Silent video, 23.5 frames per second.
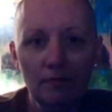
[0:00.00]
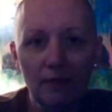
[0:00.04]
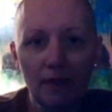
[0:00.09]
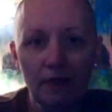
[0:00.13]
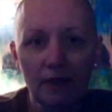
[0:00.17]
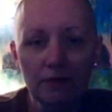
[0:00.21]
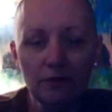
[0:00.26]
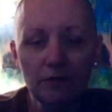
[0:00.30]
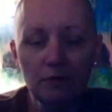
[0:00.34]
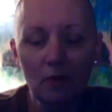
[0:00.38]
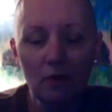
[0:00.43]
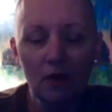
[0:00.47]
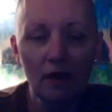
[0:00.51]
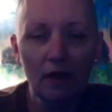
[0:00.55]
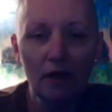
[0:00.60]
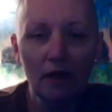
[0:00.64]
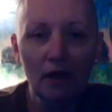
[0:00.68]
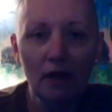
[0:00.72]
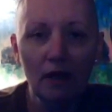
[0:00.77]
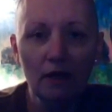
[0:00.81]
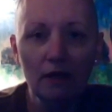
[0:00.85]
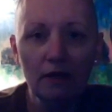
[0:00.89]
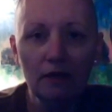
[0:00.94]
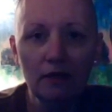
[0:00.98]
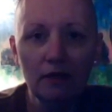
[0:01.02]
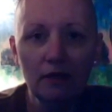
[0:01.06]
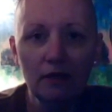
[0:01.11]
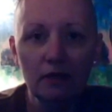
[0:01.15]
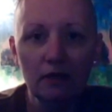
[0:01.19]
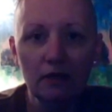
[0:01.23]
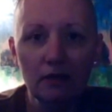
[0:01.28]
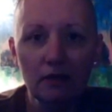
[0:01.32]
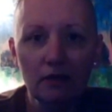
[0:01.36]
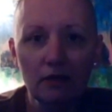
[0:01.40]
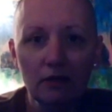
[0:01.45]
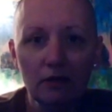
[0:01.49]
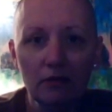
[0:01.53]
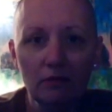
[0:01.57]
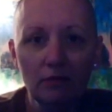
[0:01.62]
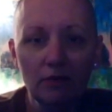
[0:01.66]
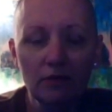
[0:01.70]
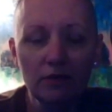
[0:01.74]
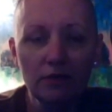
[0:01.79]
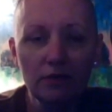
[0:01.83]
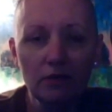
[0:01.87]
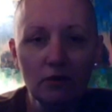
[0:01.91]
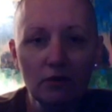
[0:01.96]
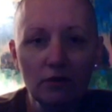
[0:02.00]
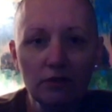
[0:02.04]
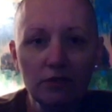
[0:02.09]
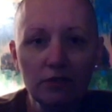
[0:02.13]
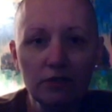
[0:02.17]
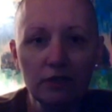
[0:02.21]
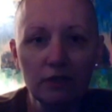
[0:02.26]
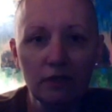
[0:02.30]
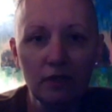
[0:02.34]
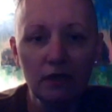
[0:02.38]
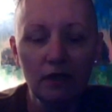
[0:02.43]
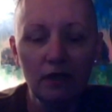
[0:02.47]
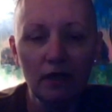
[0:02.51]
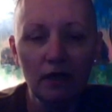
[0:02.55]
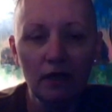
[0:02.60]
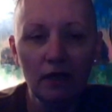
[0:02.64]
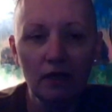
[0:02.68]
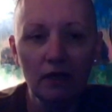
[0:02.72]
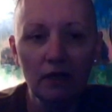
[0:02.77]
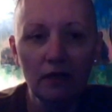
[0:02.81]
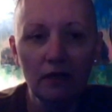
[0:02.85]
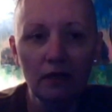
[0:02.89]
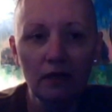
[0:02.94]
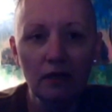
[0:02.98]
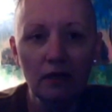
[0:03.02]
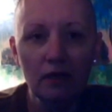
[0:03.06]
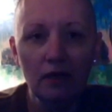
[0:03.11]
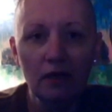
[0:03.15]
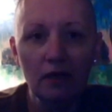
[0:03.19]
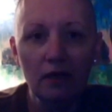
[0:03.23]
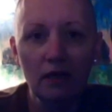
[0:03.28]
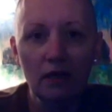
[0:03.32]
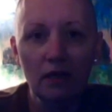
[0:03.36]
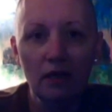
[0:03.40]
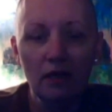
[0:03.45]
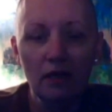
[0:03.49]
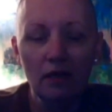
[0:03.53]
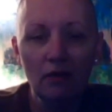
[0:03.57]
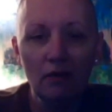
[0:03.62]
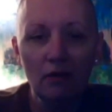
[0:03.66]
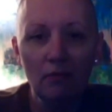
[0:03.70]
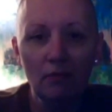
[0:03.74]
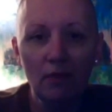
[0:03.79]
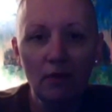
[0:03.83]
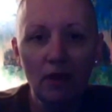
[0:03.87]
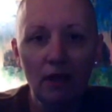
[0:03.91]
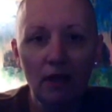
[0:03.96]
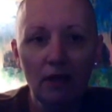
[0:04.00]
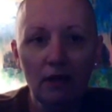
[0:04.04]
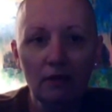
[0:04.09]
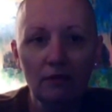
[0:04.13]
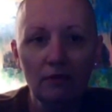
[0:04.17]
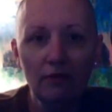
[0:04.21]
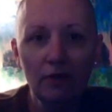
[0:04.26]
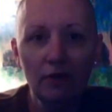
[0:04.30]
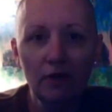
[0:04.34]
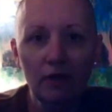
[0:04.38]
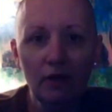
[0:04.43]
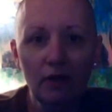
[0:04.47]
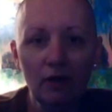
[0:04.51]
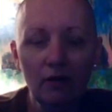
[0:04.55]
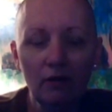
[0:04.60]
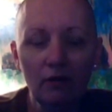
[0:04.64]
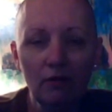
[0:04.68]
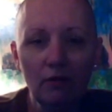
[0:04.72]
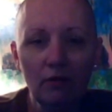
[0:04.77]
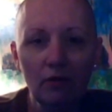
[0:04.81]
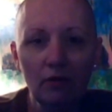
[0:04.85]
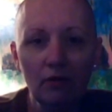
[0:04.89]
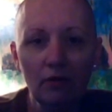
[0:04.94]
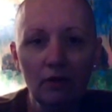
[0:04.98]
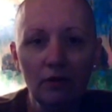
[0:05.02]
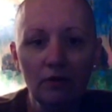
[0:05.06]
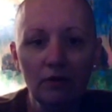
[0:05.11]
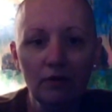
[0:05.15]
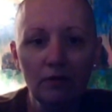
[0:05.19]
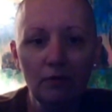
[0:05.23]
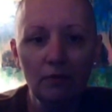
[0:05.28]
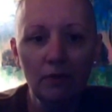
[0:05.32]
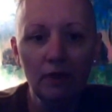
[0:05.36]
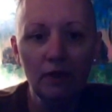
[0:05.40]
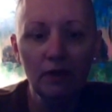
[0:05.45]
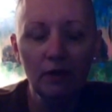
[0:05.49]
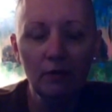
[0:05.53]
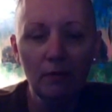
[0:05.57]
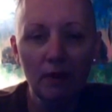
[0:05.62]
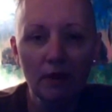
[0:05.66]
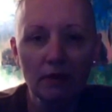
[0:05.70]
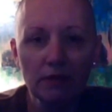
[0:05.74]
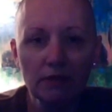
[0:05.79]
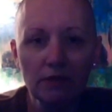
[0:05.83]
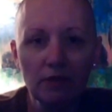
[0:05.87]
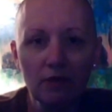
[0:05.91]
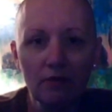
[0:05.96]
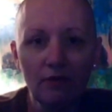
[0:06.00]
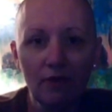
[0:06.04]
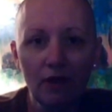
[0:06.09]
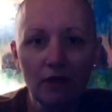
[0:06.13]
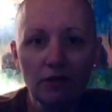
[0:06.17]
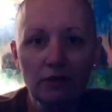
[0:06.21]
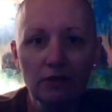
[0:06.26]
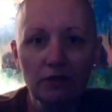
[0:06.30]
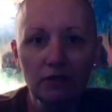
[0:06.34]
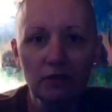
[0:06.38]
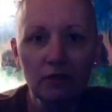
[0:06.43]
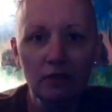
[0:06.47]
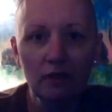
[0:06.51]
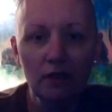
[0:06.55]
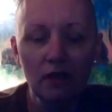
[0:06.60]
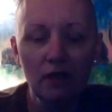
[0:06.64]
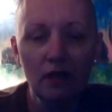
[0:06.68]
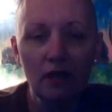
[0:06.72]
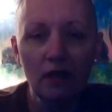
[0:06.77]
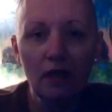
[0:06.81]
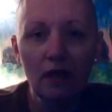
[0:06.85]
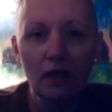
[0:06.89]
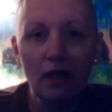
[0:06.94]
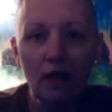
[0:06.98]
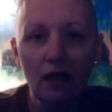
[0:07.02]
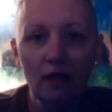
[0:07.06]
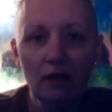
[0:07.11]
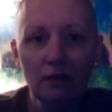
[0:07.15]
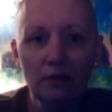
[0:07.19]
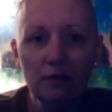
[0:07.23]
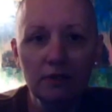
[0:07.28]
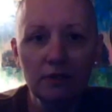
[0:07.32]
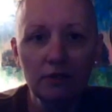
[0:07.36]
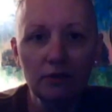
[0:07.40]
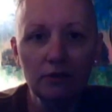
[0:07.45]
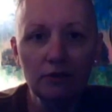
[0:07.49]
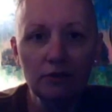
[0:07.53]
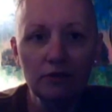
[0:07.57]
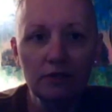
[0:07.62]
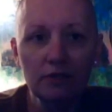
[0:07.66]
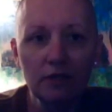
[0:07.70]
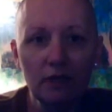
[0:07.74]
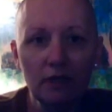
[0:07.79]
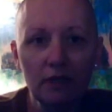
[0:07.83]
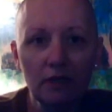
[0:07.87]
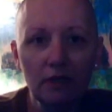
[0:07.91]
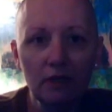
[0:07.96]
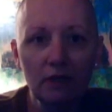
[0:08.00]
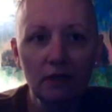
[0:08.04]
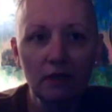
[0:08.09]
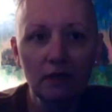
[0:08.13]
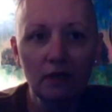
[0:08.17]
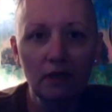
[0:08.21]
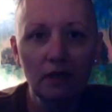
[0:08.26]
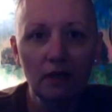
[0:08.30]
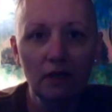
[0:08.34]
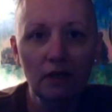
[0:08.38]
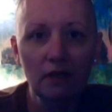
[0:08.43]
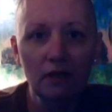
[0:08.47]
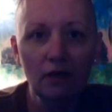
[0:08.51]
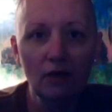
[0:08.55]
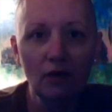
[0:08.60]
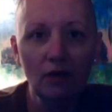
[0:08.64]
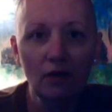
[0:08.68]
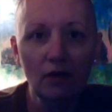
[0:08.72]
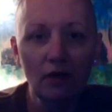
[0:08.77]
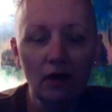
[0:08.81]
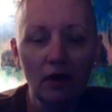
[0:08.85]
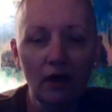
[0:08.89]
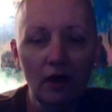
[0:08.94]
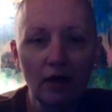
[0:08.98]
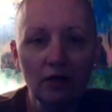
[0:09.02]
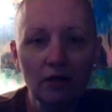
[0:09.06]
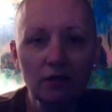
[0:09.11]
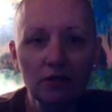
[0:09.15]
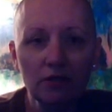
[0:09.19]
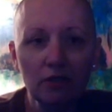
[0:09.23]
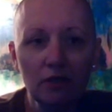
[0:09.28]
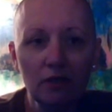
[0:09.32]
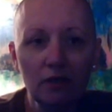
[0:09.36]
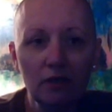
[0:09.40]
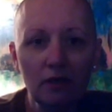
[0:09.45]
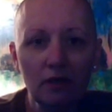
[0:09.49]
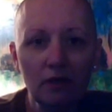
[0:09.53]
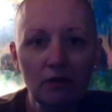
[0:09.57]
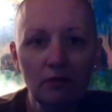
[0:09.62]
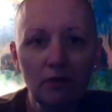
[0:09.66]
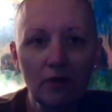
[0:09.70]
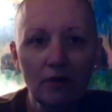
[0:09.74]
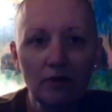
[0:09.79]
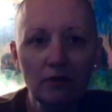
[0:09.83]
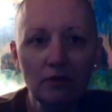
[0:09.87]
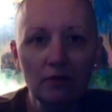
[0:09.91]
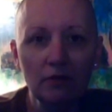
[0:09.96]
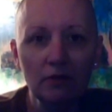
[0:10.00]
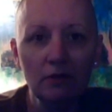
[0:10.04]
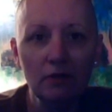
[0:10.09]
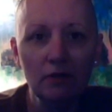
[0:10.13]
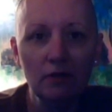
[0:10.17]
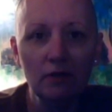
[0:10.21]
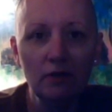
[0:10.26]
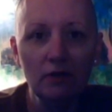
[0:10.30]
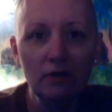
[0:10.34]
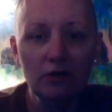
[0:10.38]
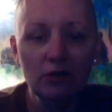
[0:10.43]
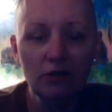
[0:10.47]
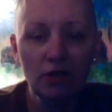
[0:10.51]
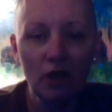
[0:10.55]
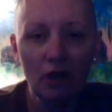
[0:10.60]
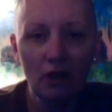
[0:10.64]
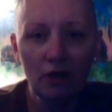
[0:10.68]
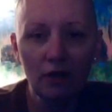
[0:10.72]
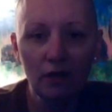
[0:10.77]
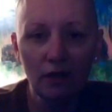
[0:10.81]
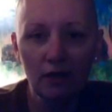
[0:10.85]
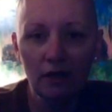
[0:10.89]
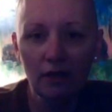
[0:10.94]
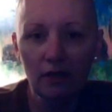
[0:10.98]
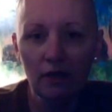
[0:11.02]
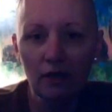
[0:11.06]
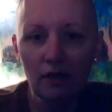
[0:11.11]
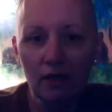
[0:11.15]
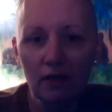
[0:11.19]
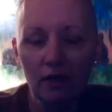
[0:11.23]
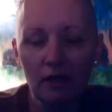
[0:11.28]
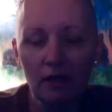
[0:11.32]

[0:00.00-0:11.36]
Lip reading: that is why I researched and made a video earlier in the week about starvation. And it was interesting and actually rather shocking,